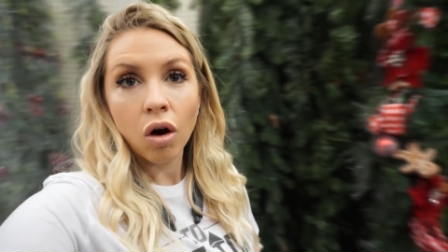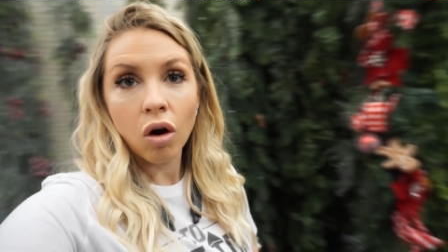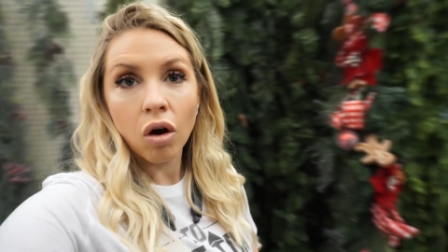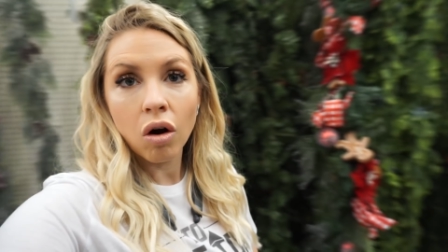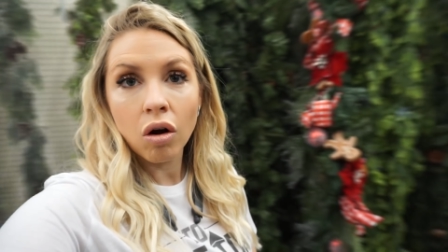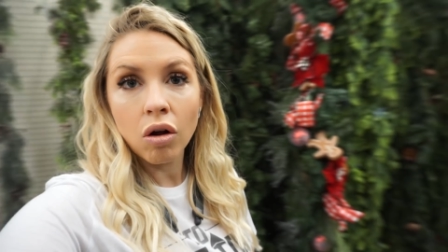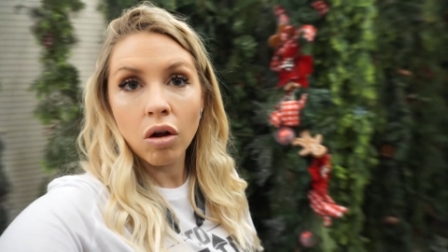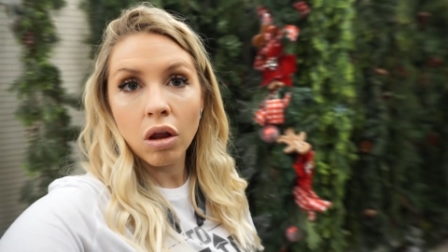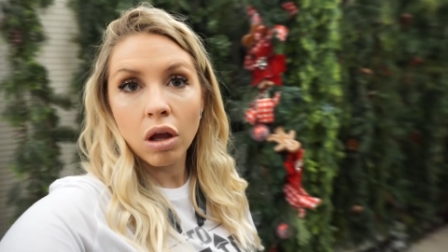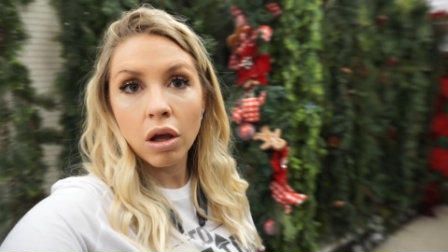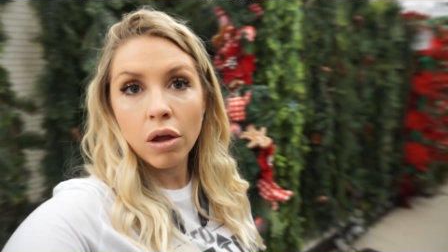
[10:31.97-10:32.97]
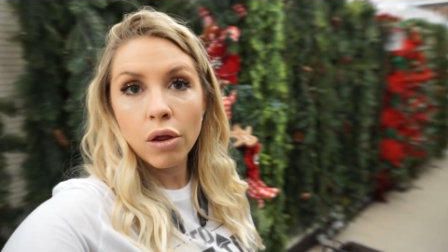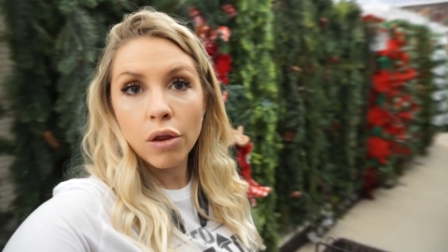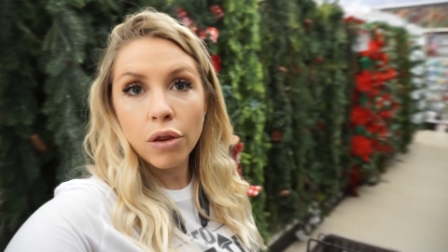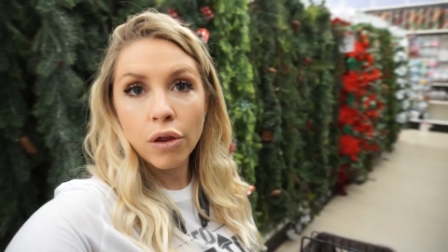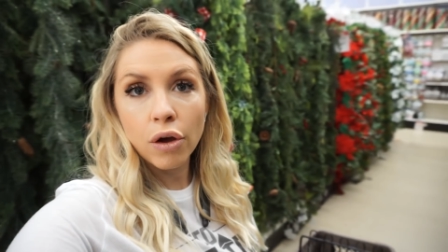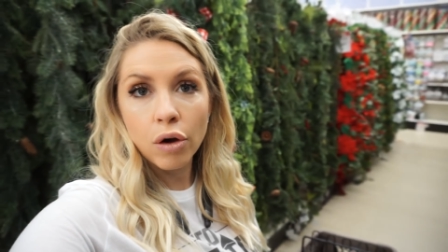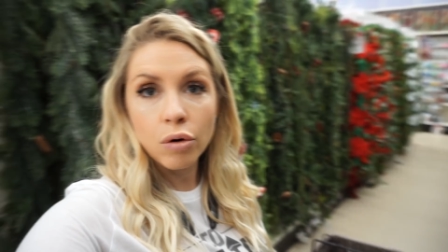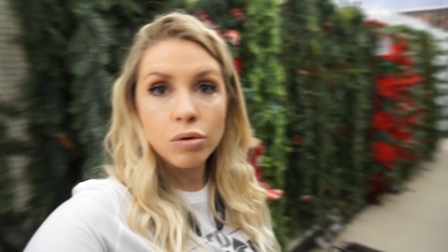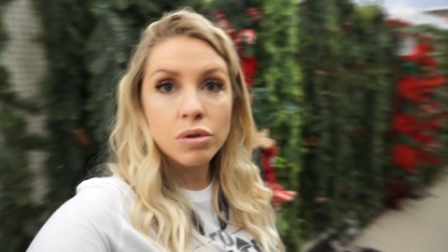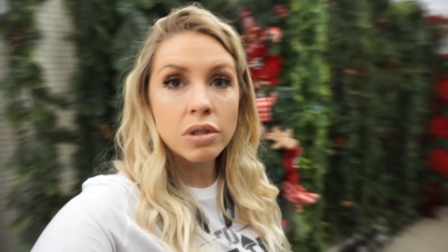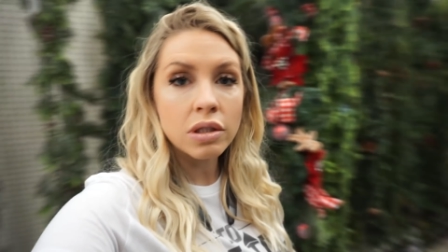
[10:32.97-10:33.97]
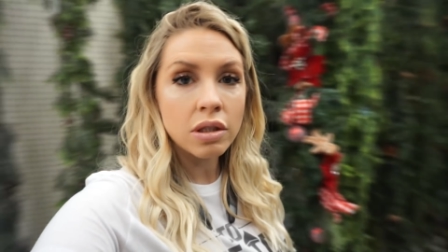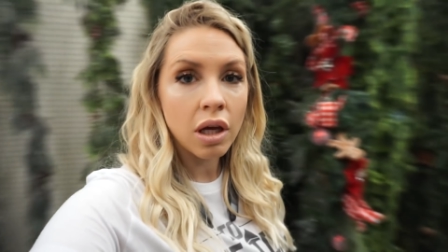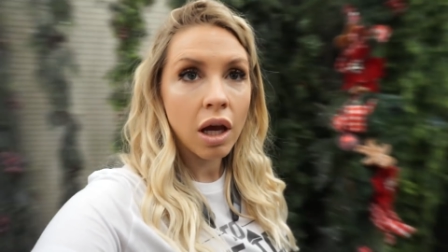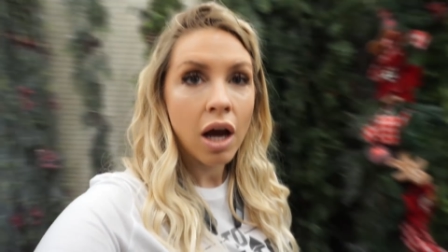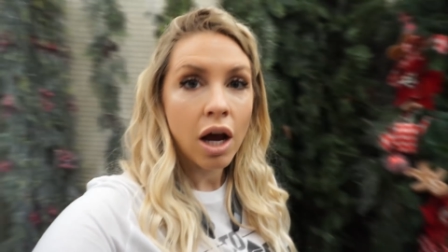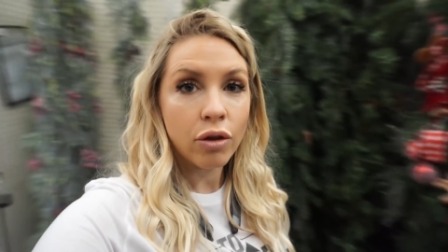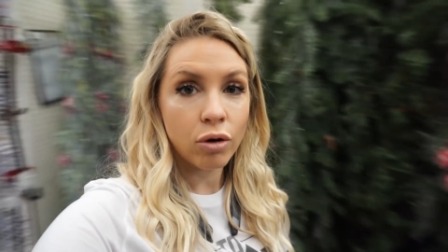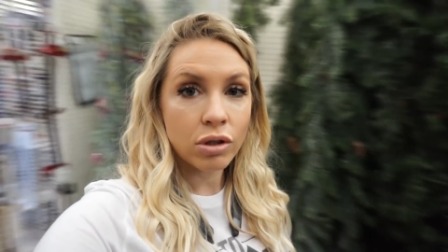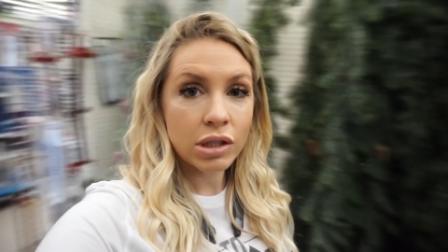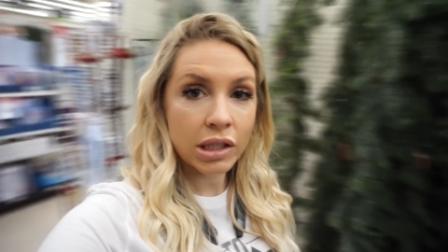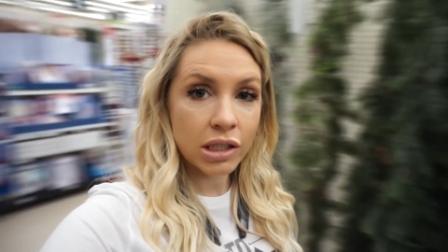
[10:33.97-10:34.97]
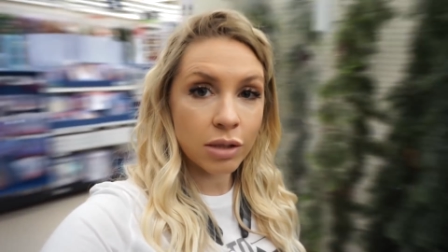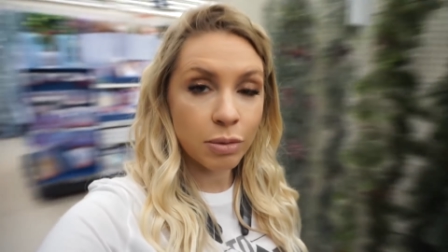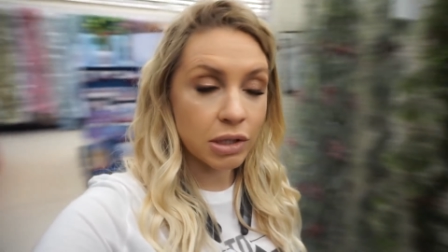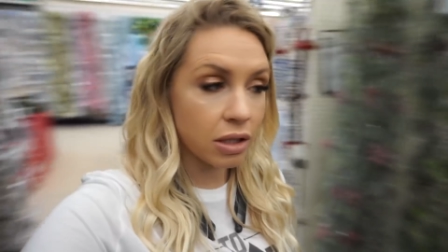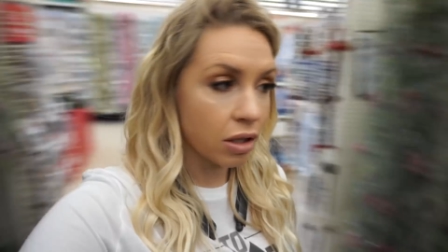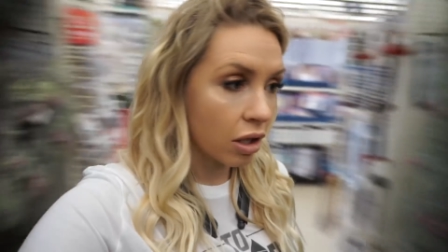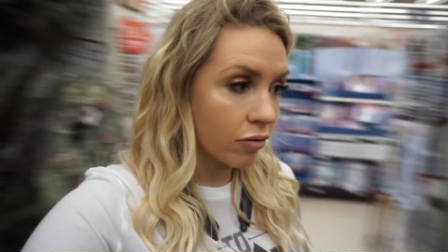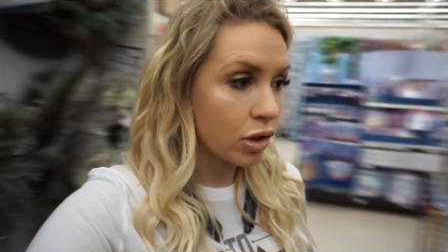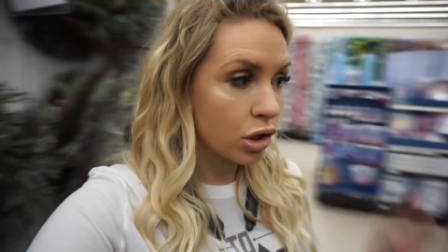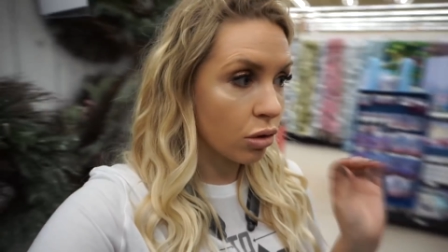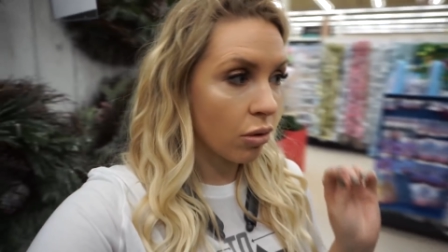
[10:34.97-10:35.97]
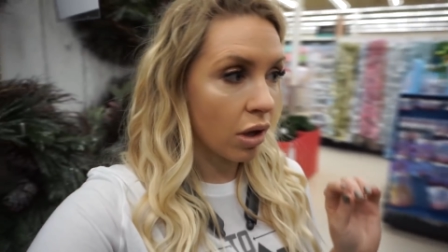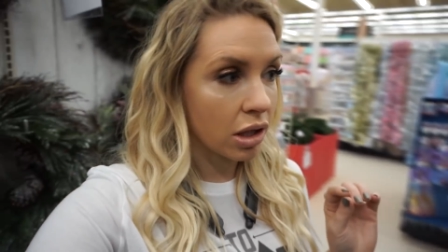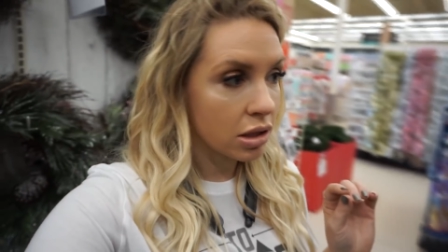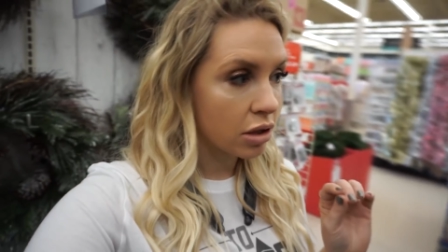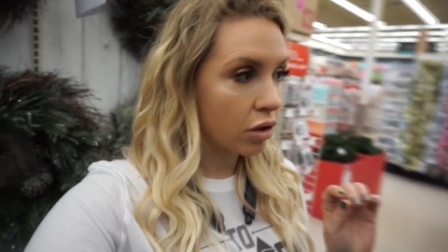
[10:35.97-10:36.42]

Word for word: All of those. They're all 60% off, so that's